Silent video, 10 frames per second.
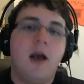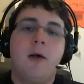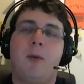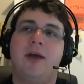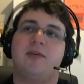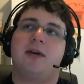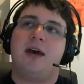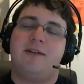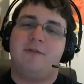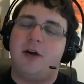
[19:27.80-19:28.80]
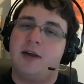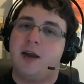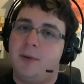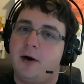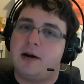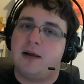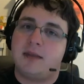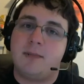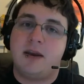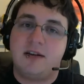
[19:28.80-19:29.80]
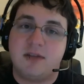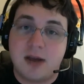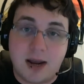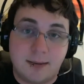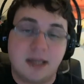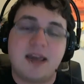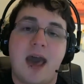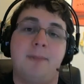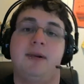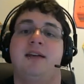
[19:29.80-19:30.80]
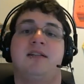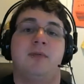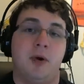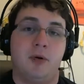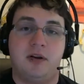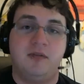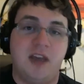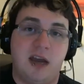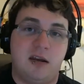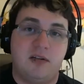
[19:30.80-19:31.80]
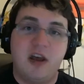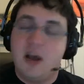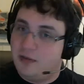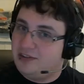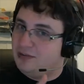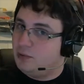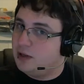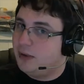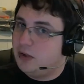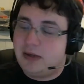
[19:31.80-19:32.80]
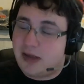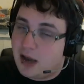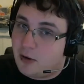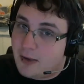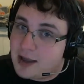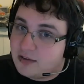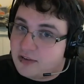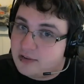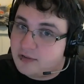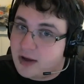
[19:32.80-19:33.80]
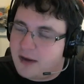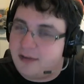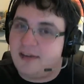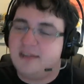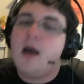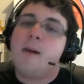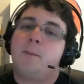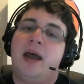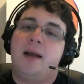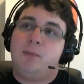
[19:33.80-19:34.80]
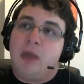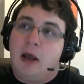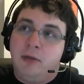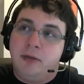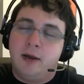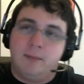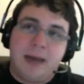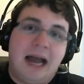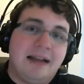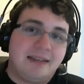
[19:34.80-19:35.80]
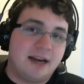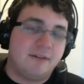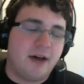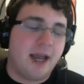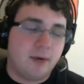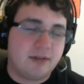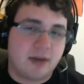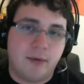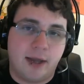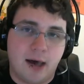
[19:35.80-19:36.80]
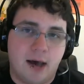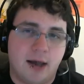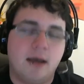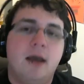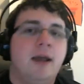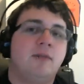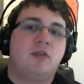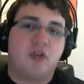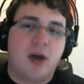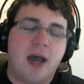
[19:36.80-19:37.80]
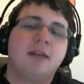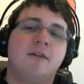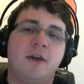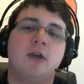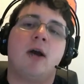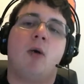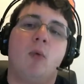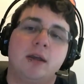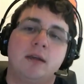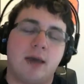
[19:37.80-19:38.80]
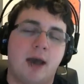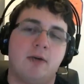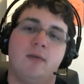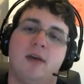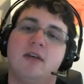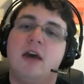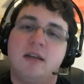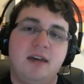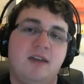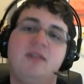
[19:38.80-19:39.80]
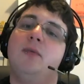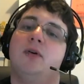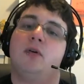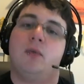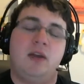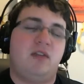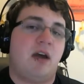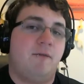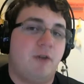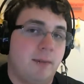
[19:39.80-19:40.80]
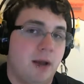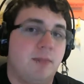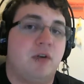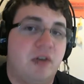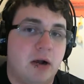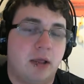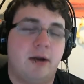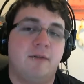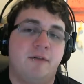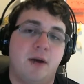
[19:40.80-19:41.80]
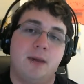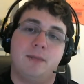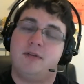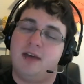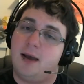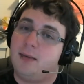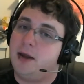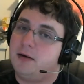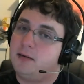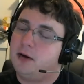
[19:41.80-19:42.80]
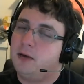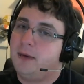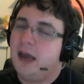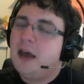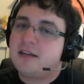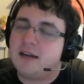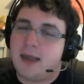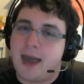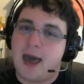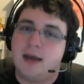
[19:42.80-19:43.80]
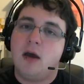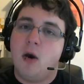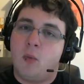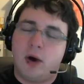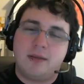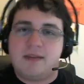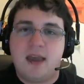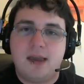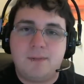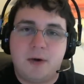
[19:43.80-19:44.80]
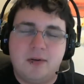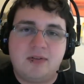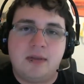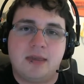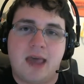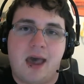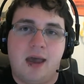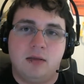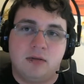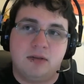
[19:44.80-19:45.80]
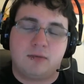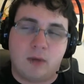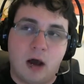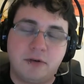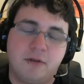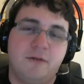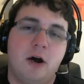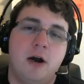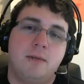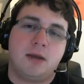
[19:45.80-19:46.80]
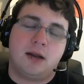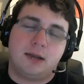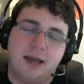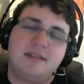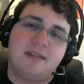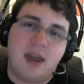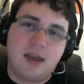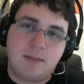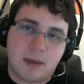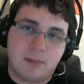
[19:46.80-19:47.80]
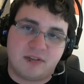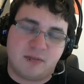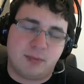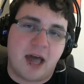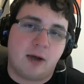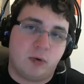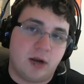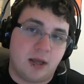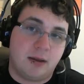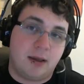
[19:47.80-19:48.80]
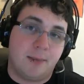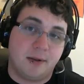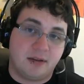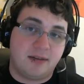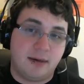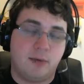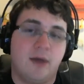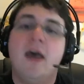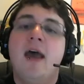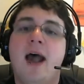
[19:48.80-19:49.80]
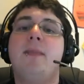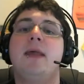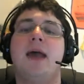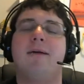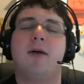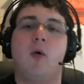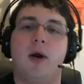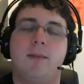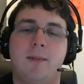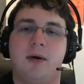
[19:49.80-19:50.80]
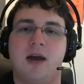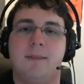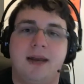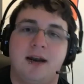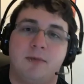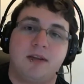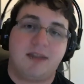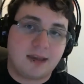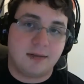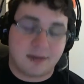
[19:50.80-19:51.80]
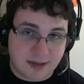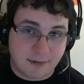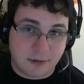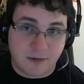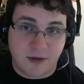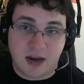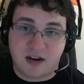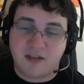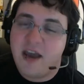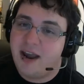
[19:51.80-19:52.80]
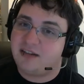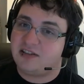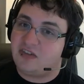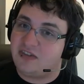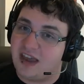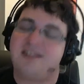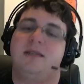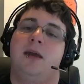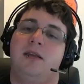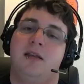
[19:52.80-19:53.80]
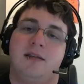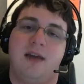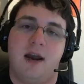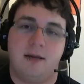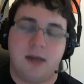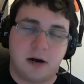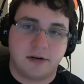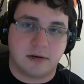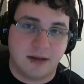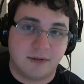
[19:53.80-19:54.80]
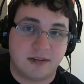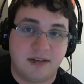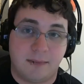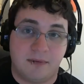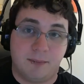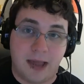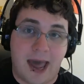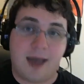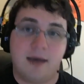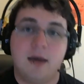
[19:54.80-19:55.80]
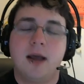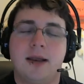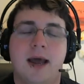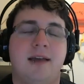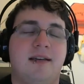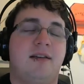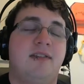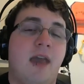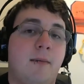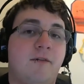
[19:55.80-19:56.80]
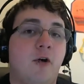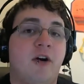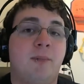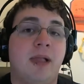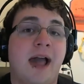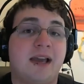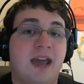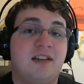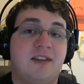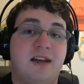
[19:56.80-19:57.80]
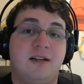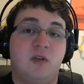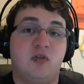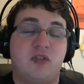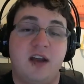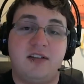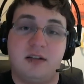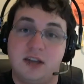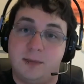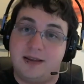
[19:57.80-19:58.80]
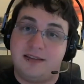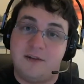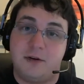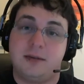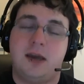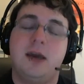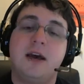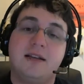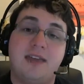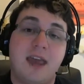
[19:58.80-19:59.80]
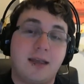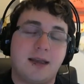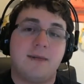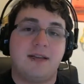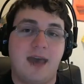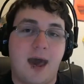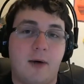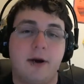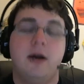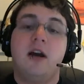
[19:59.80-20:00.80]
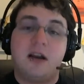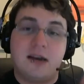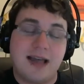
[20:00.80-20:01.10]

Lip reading: winds up kind of falling apart on them because they're not able to capitalize on their own advantage. This is one way you can counteract cheese strategies by by identifying what's going on and trying to figure out what can counter this. TSM did a great job farming up their jungler and farming up their top laner a little bit so that they had one tanky person that the underfarmed and less tanky members of Black weren't able to deal with, and then having one member come in at a ridiculous level advantage and just decimate the entirely under-leveled team of Black. Now, as I was saying before, if Black had executed this strategy a little bit differently, taken down the tower, net